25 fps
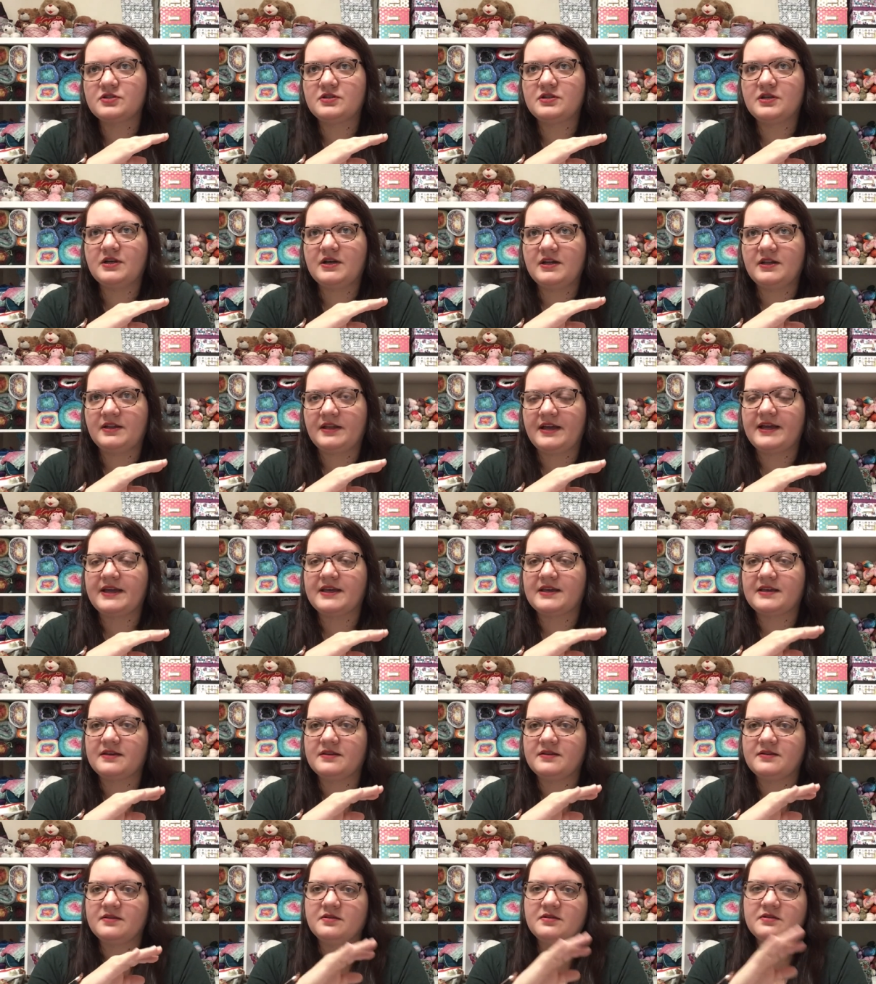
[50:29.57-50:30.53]
uh, like
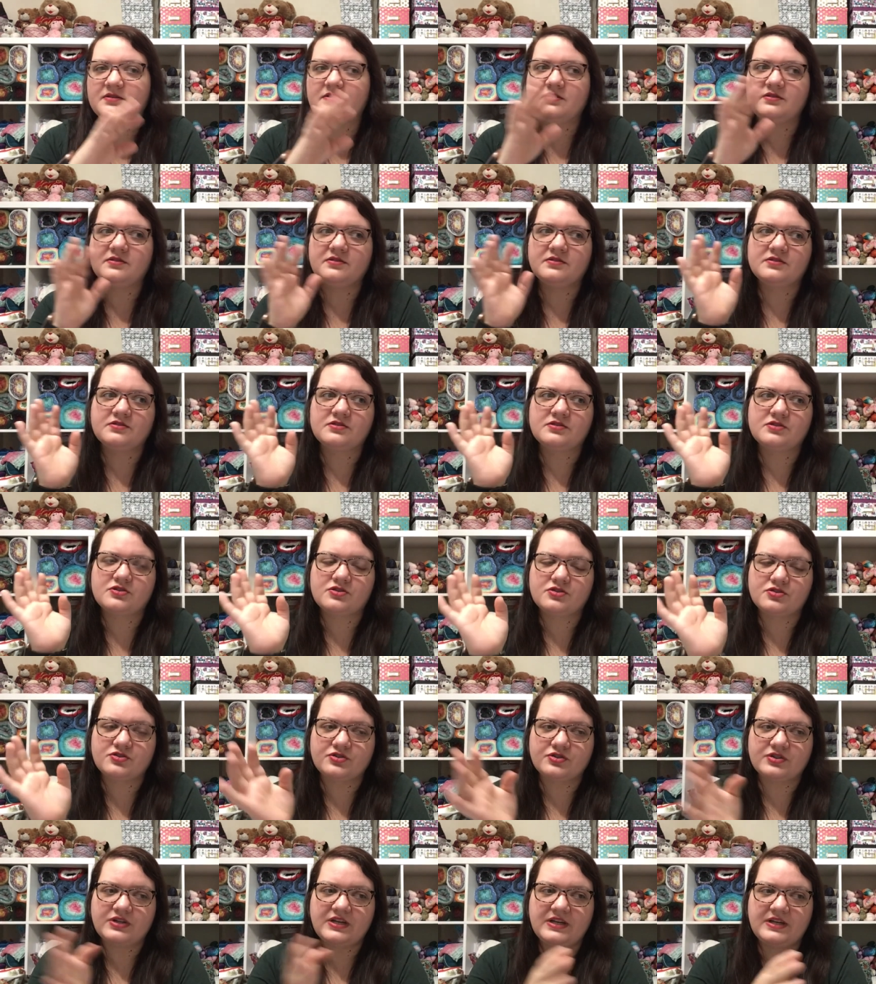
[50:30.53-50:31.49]

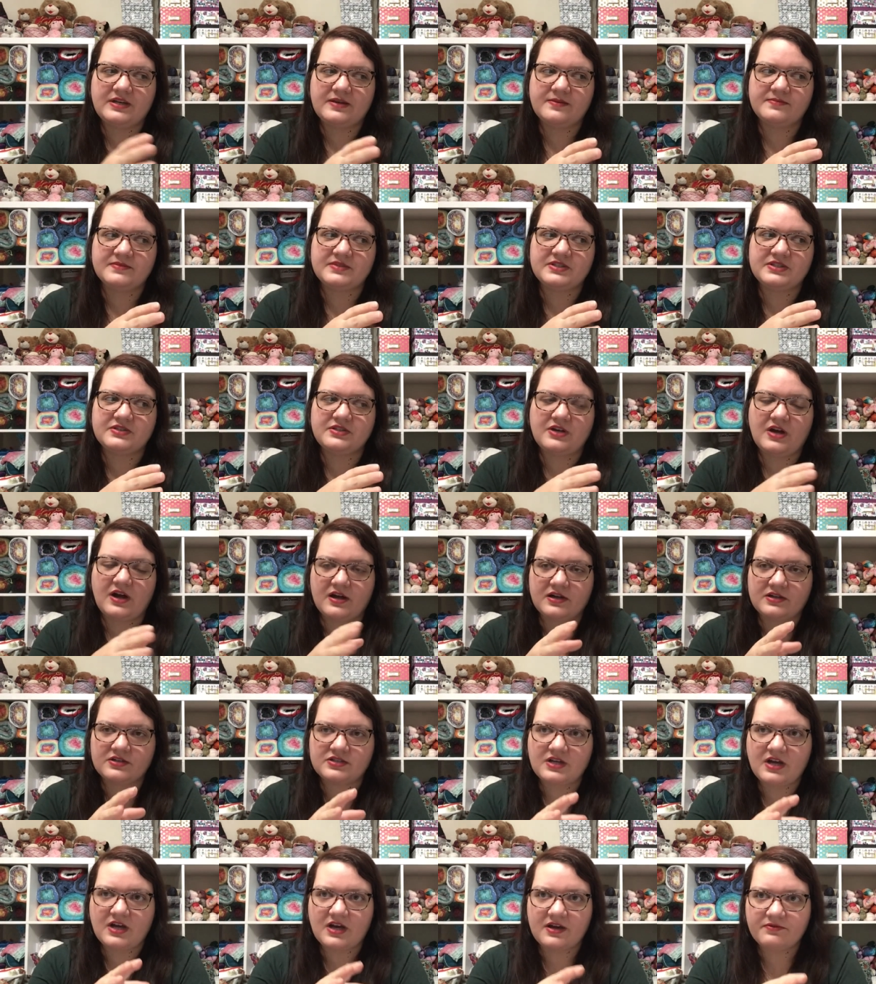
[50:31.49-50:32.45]
streamed
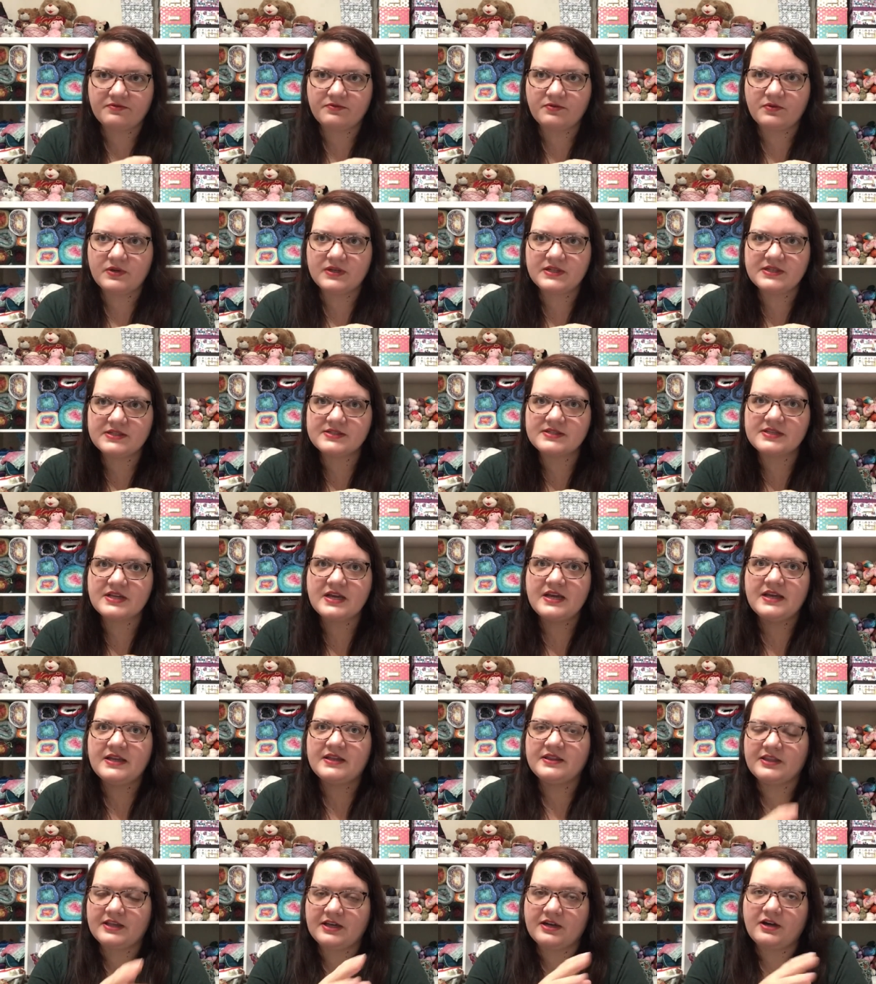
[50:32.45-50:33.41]
knocked off ones.
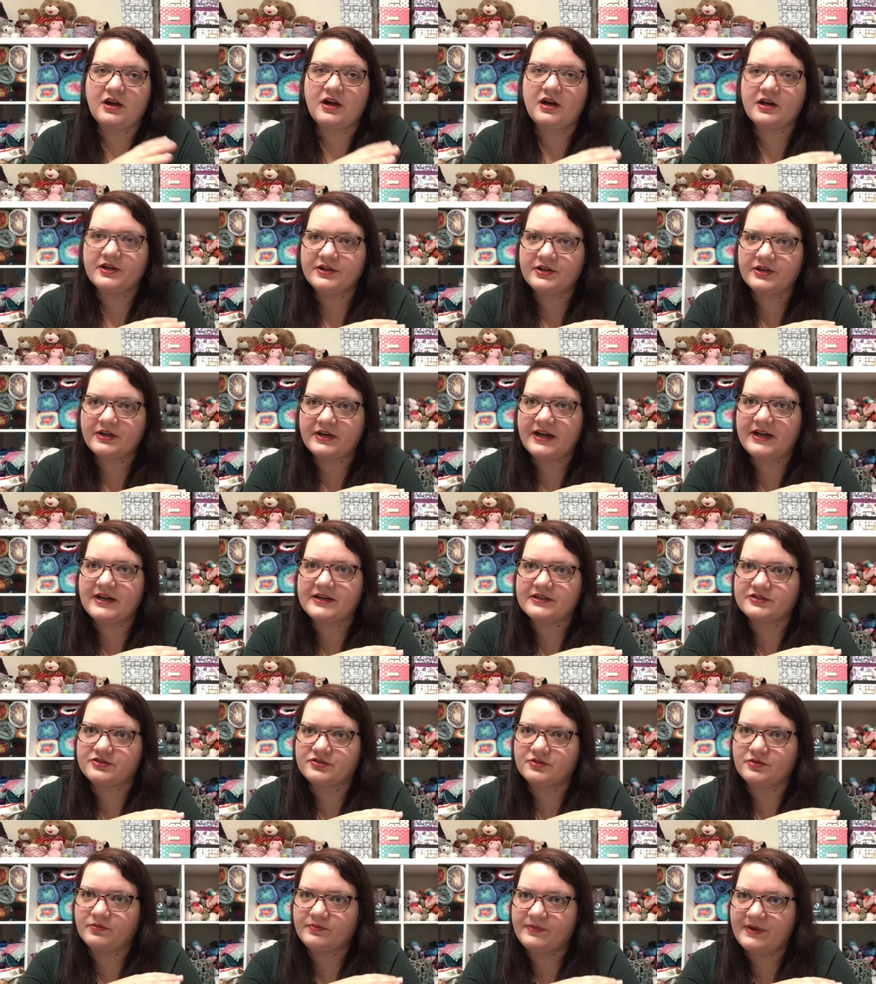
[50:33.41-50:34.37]
They're on her
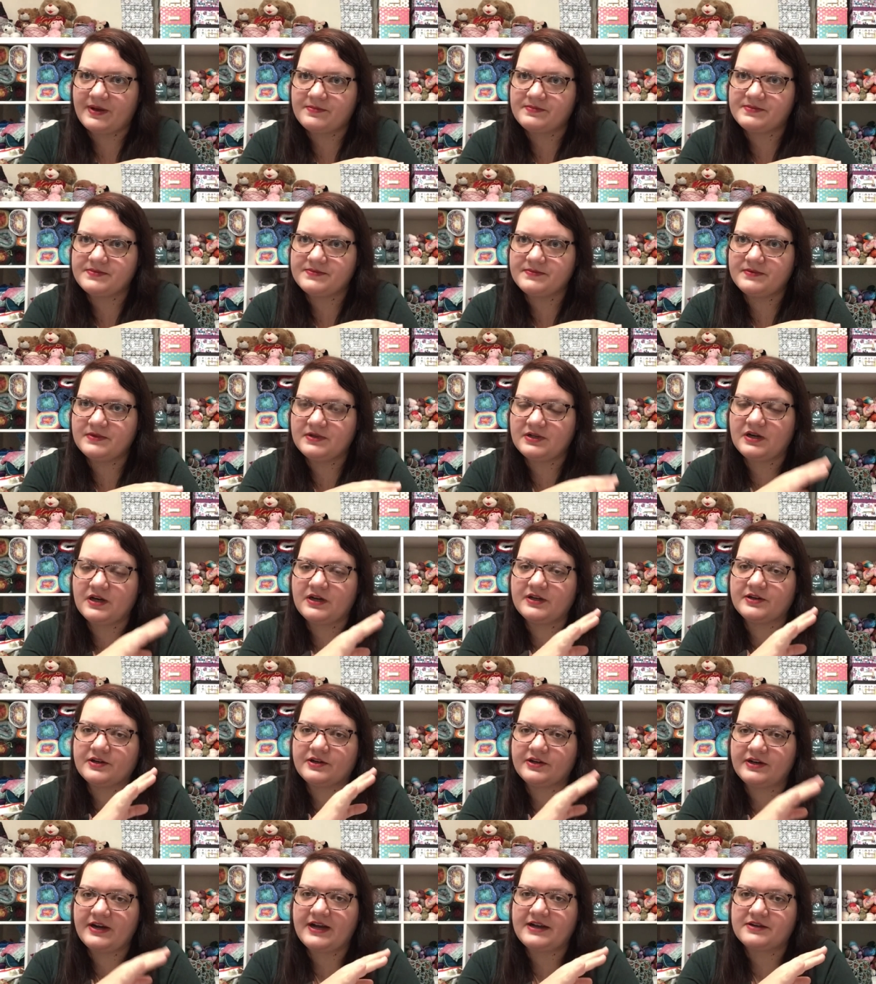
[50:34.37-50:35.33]
actual web on
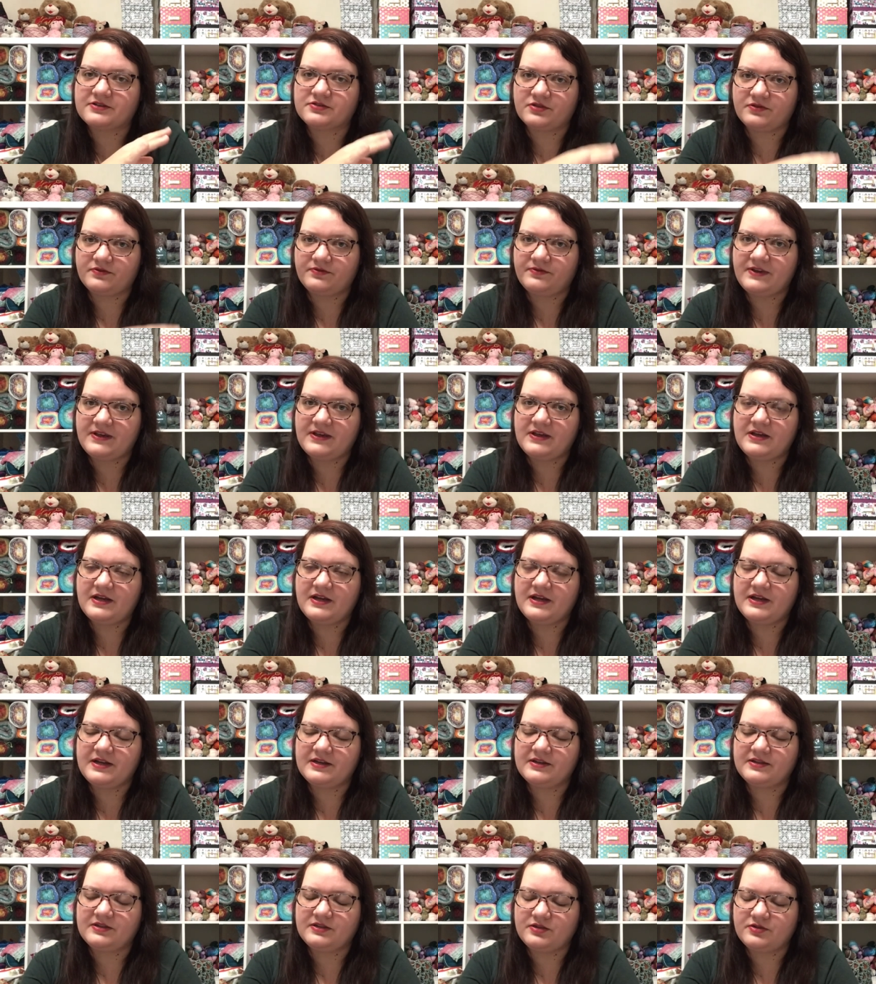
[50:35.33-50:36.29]
her actual uh,
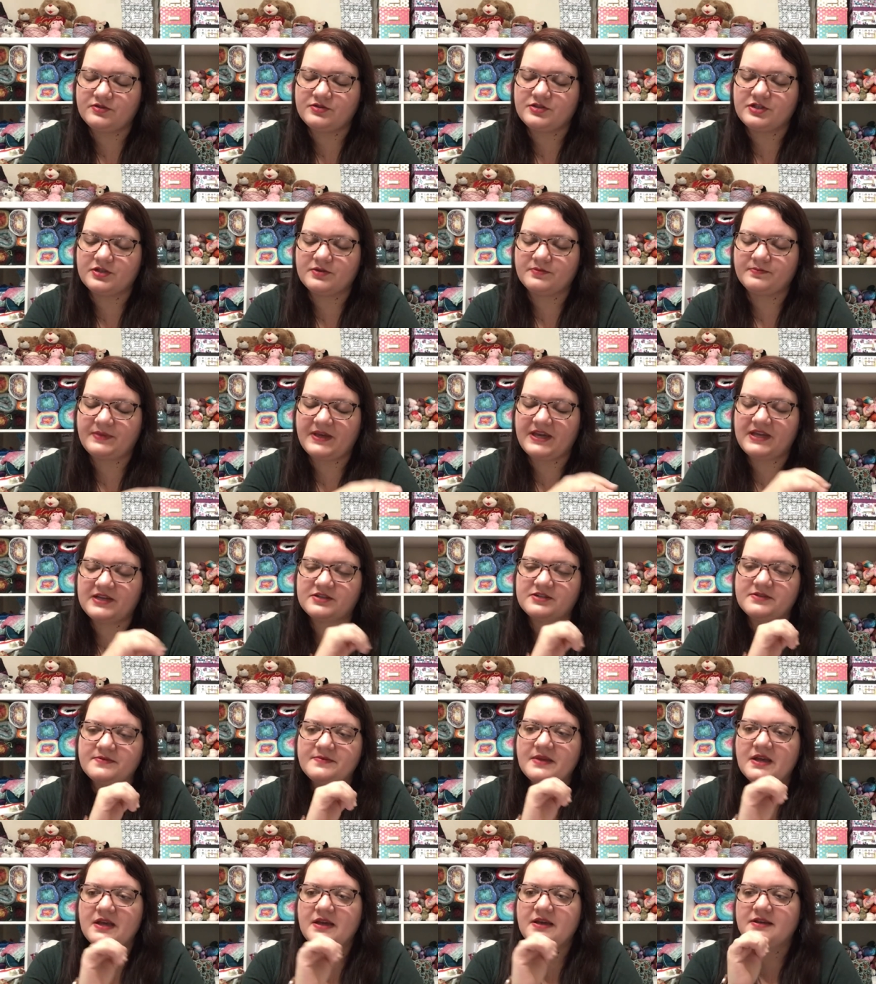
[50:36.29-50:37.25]
YouTube page.
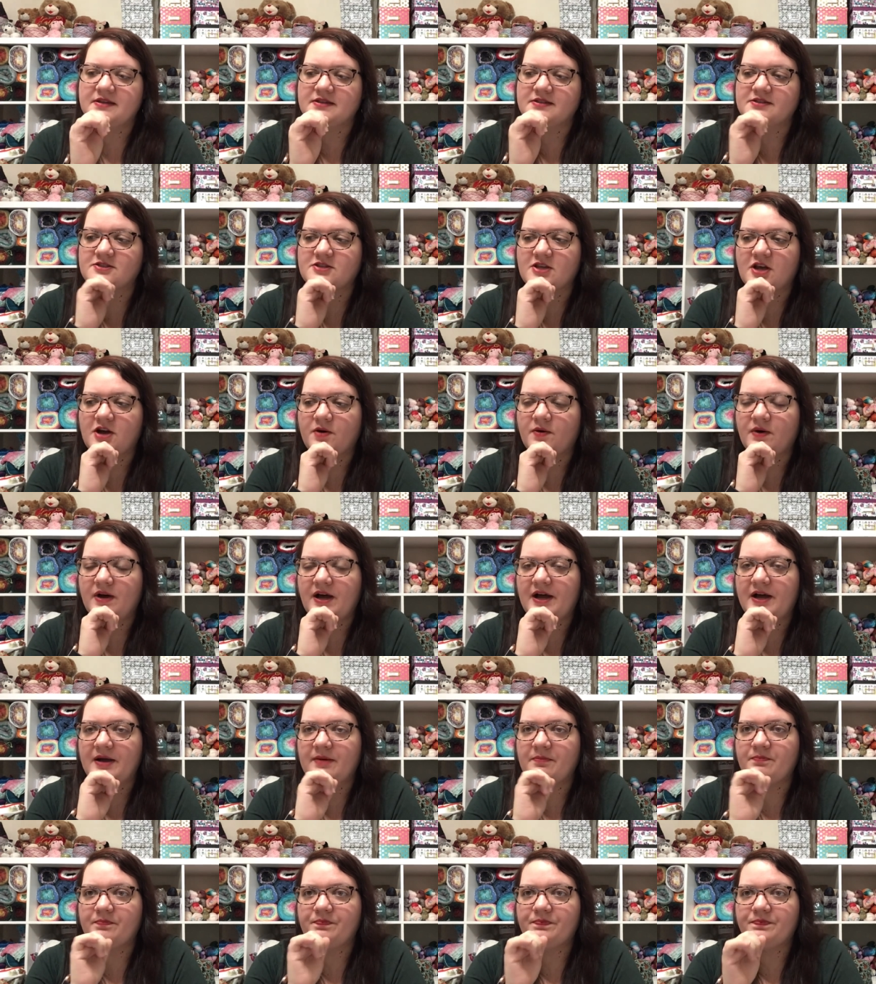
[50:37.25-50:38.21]
So,
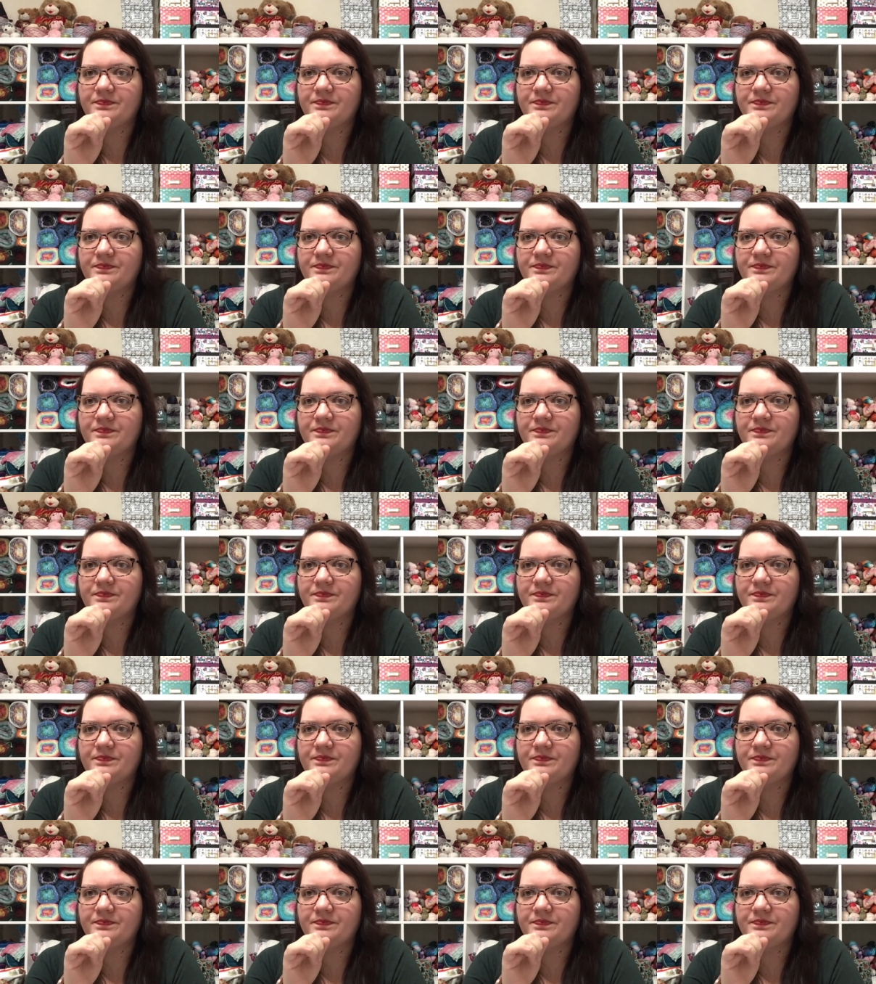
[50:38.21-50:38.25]
um,